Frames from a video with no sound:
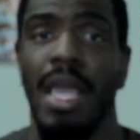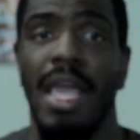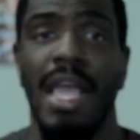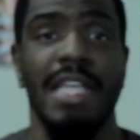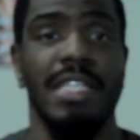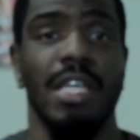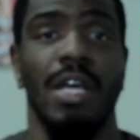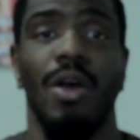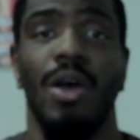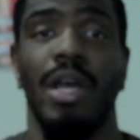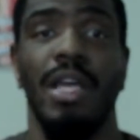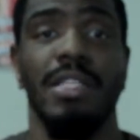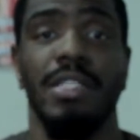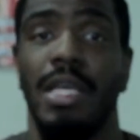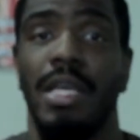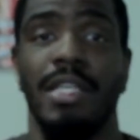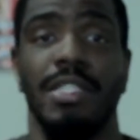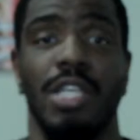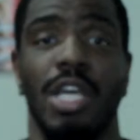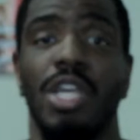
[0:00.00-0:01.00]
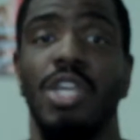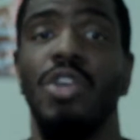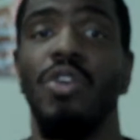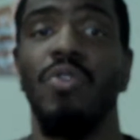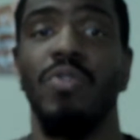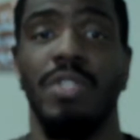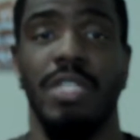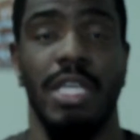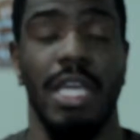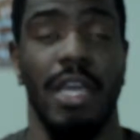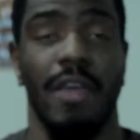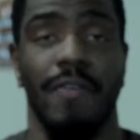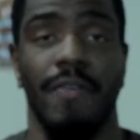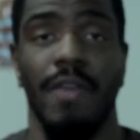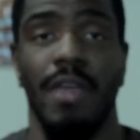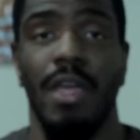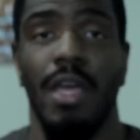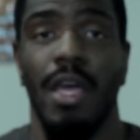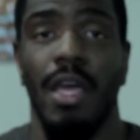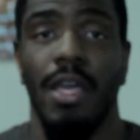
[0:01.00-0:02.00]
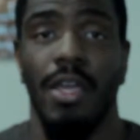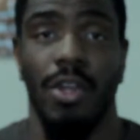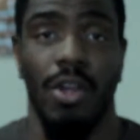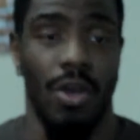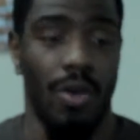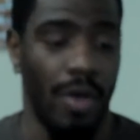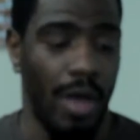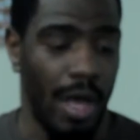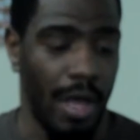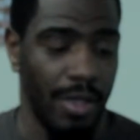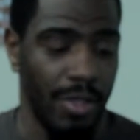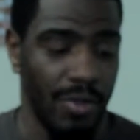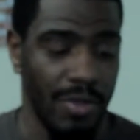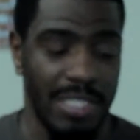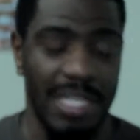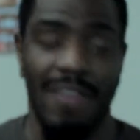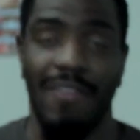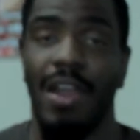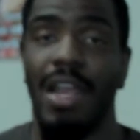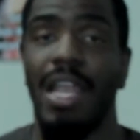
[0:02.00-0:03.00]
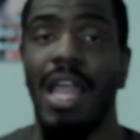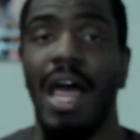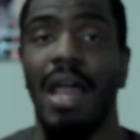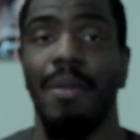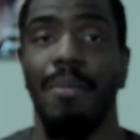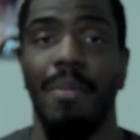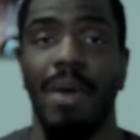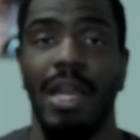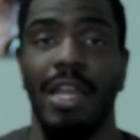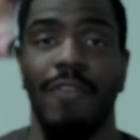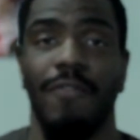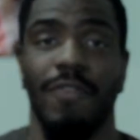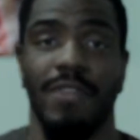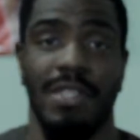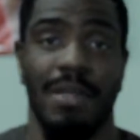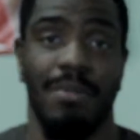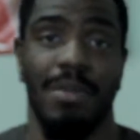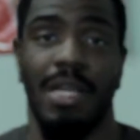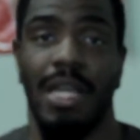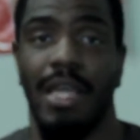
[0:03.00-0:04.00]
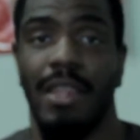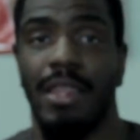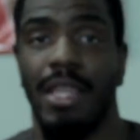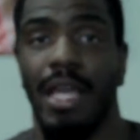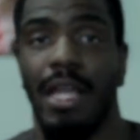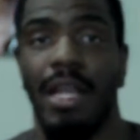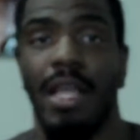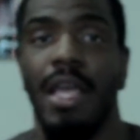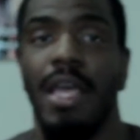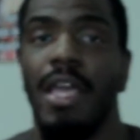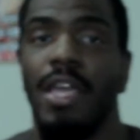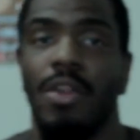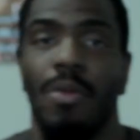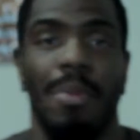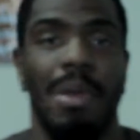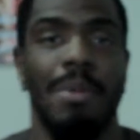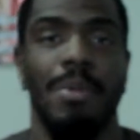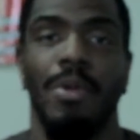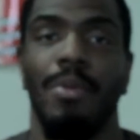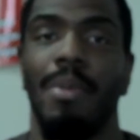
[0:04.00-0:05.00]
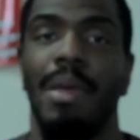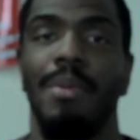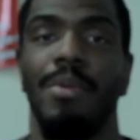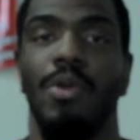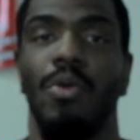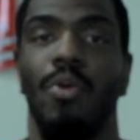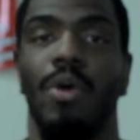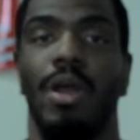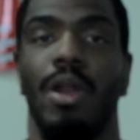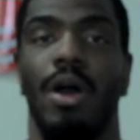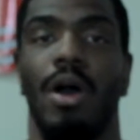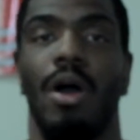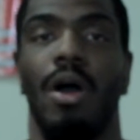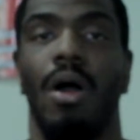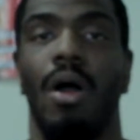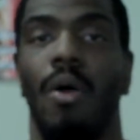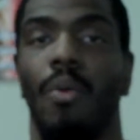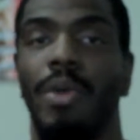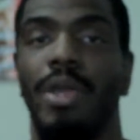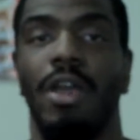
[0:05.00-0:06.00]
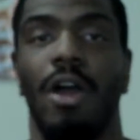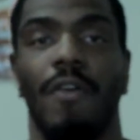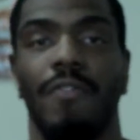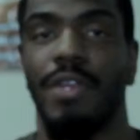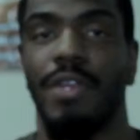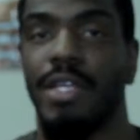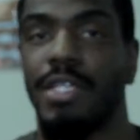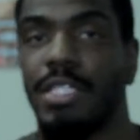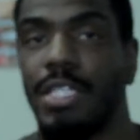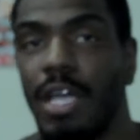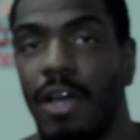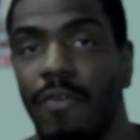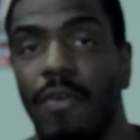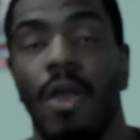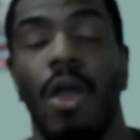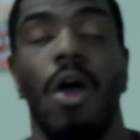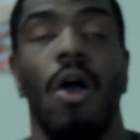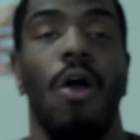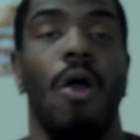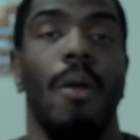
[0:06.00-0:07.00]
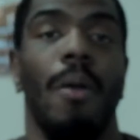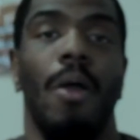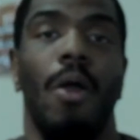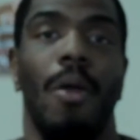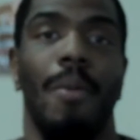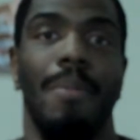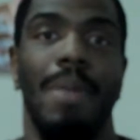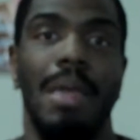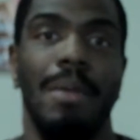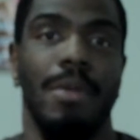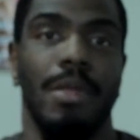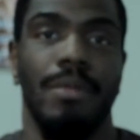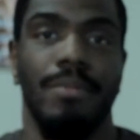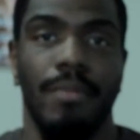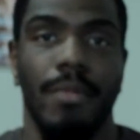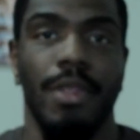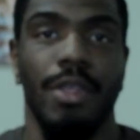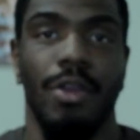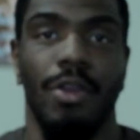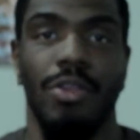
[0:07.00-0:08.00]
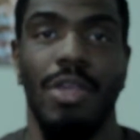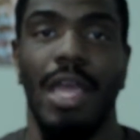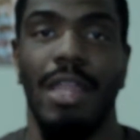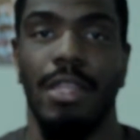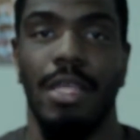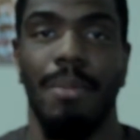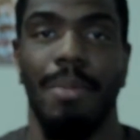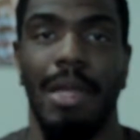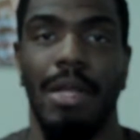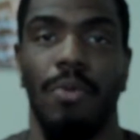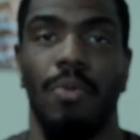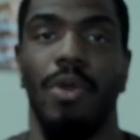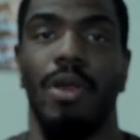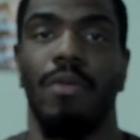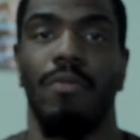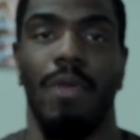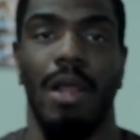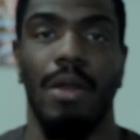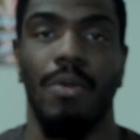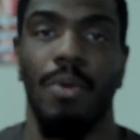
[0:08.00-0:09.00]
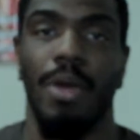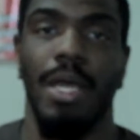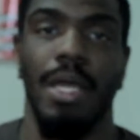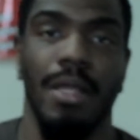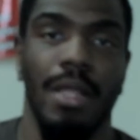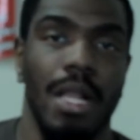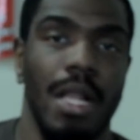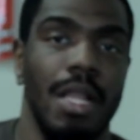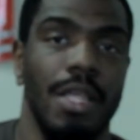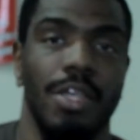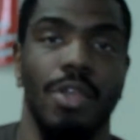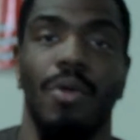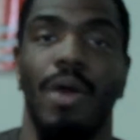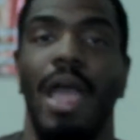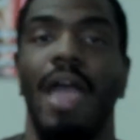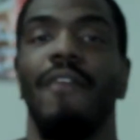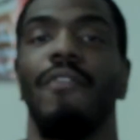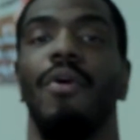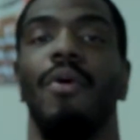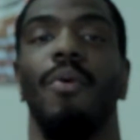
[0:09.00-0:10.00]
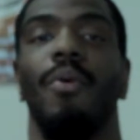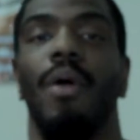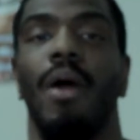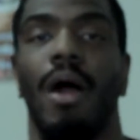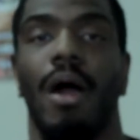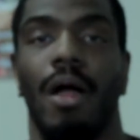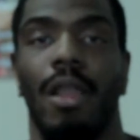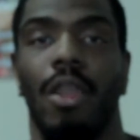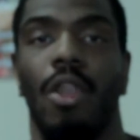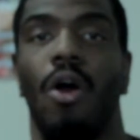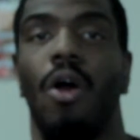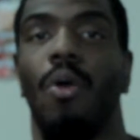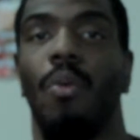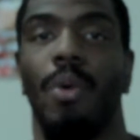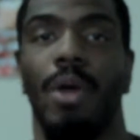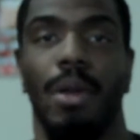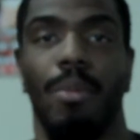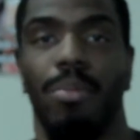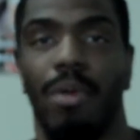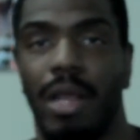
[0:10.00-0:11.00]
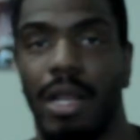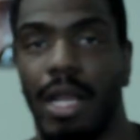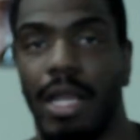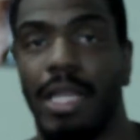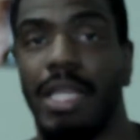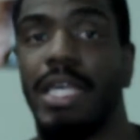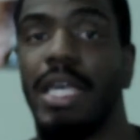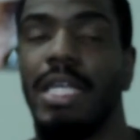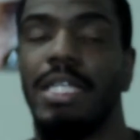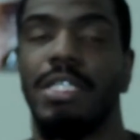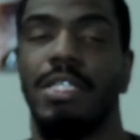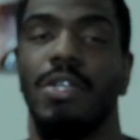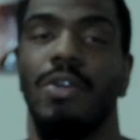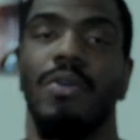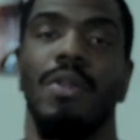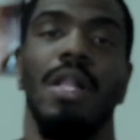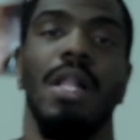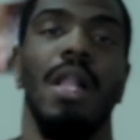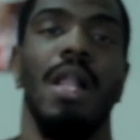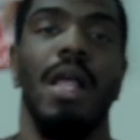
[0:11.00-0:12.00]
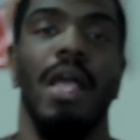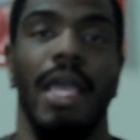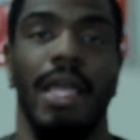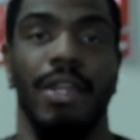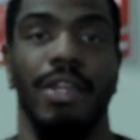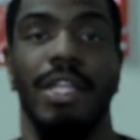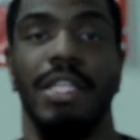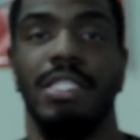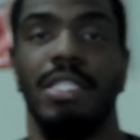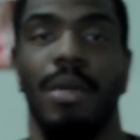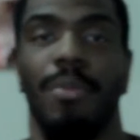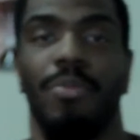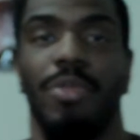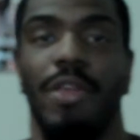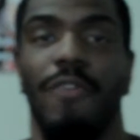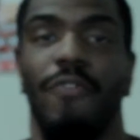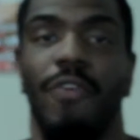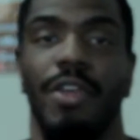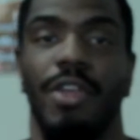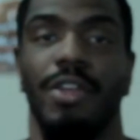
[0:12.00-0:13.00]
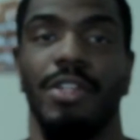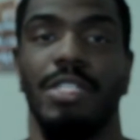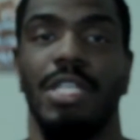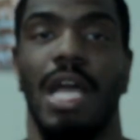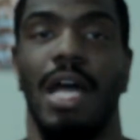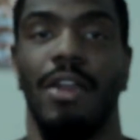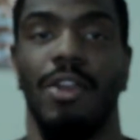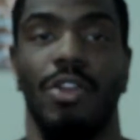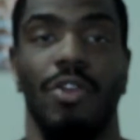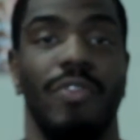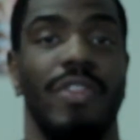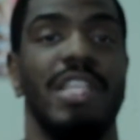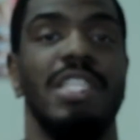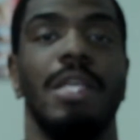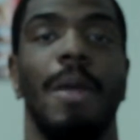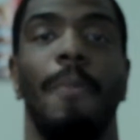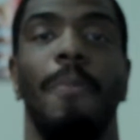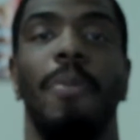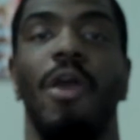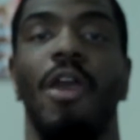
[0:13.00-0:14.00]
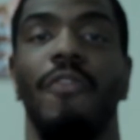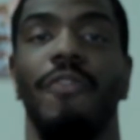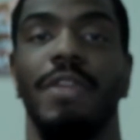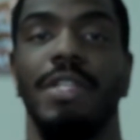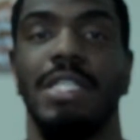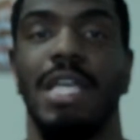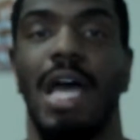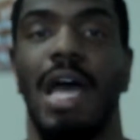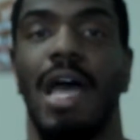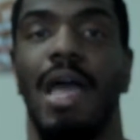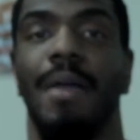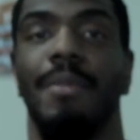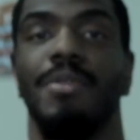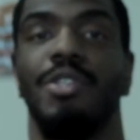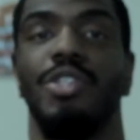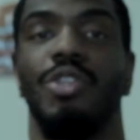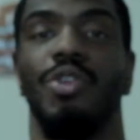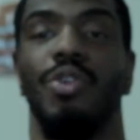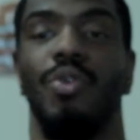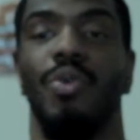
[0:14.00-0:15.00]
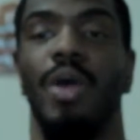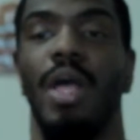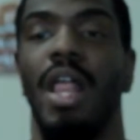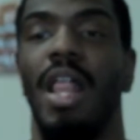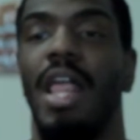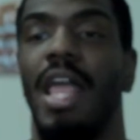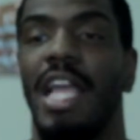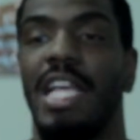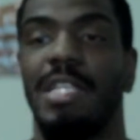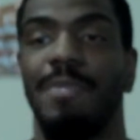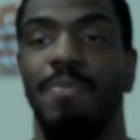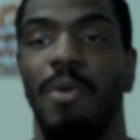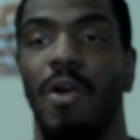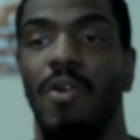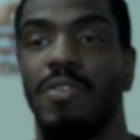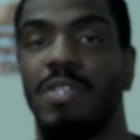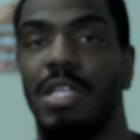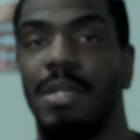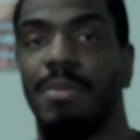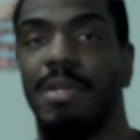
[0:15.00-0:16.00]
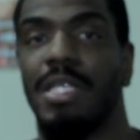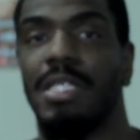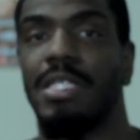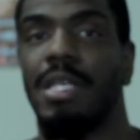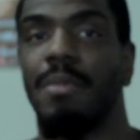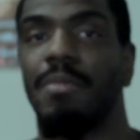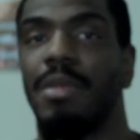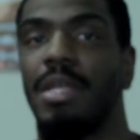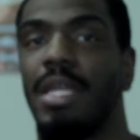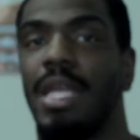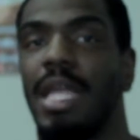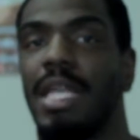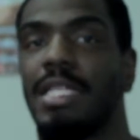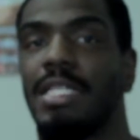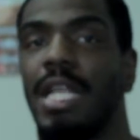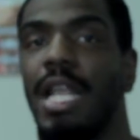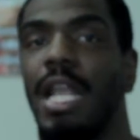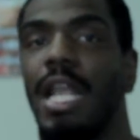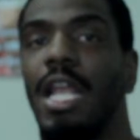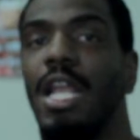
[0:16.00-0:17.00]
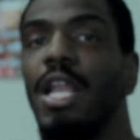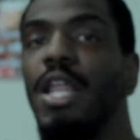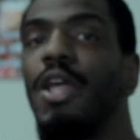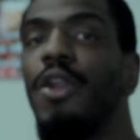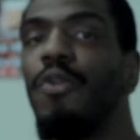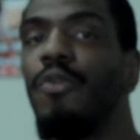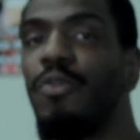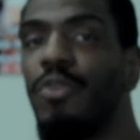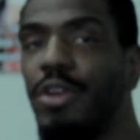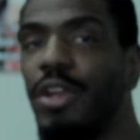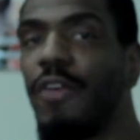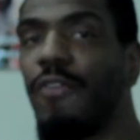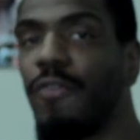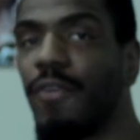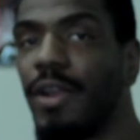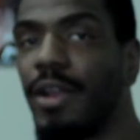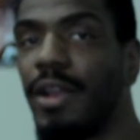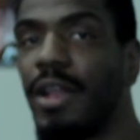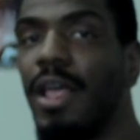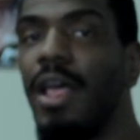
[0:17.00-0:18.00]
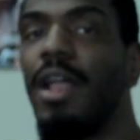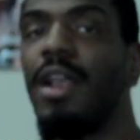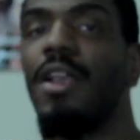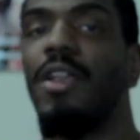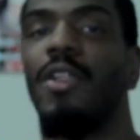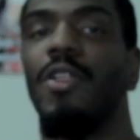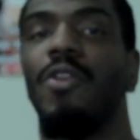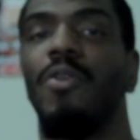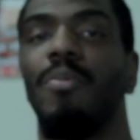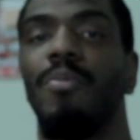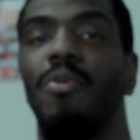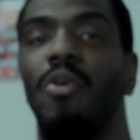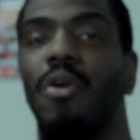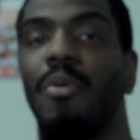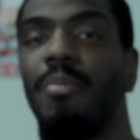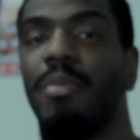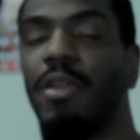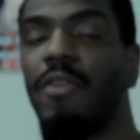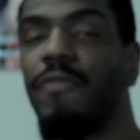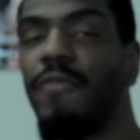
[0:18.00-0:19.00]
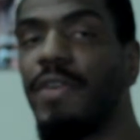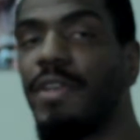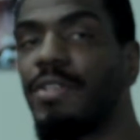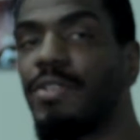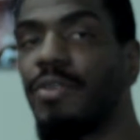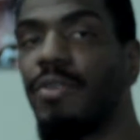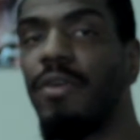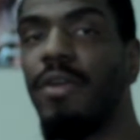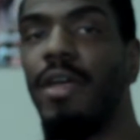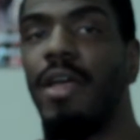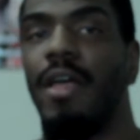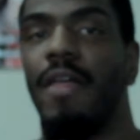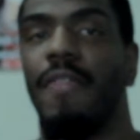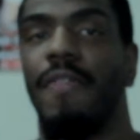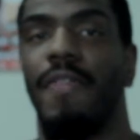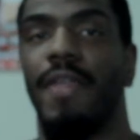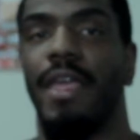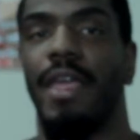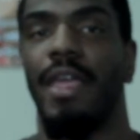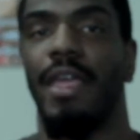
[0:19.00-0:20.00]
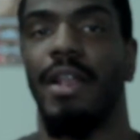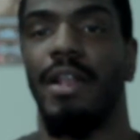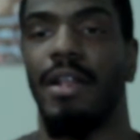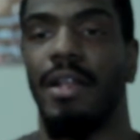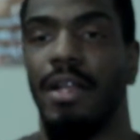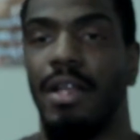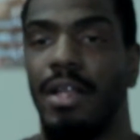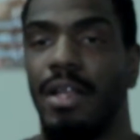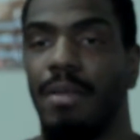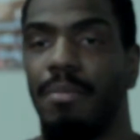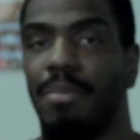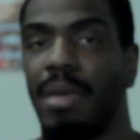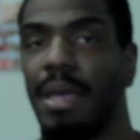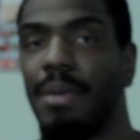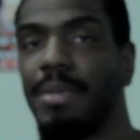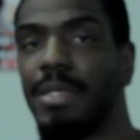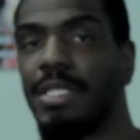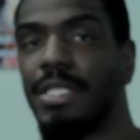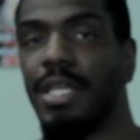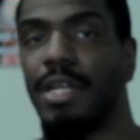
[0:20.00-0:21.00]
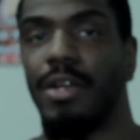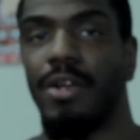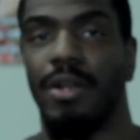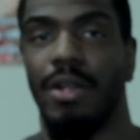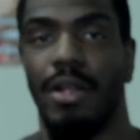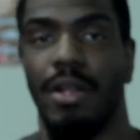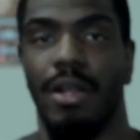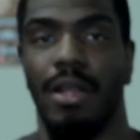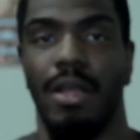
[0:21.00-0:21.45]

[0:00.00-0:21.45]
It's a huge gift, you know. You're going to save a lot of money for something like that. You know, maybe you want a week to yourself, or maybe, you know, you have to get back to work right away. You don't have a long winter break like the kids do, and you need something for your child to do. And this is a perfect time to expose them to something that is a little different, a little more beneficial than babysitter,